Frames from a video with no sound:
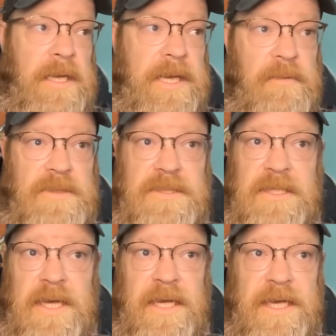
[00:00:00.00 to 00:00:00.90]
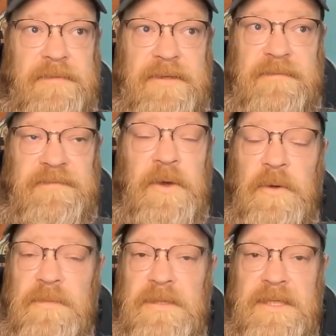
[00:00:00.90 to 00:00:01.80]
He was uh, even
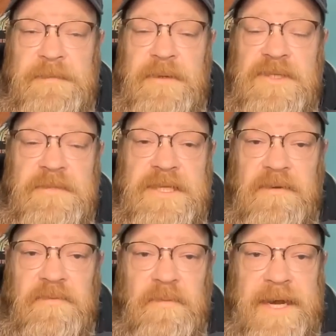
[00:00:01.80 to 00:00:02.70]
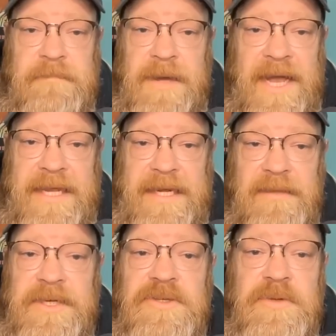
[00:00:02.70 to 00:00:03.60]
filmed exposing himself right by an
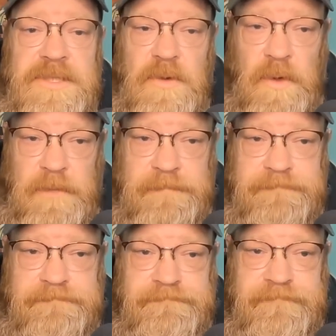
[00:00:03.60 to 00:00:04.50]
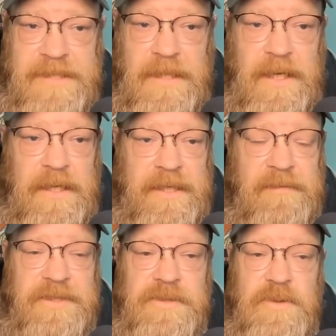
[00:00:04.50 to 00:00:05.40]
elementary school. Uh, the
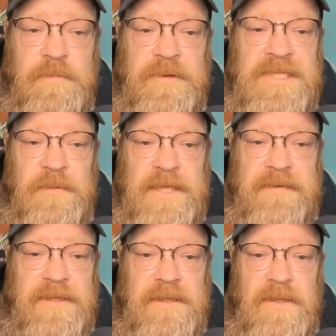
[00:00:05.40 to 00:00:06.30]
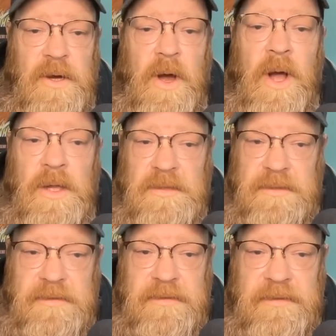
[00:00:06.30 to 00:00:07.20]
elementary school principal even
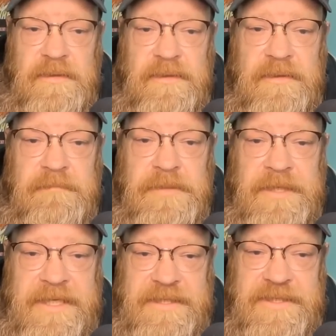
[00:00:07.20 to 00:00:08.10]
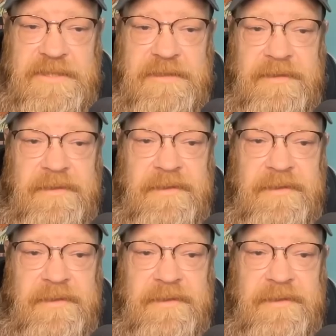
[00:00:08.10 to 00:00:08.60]
called police.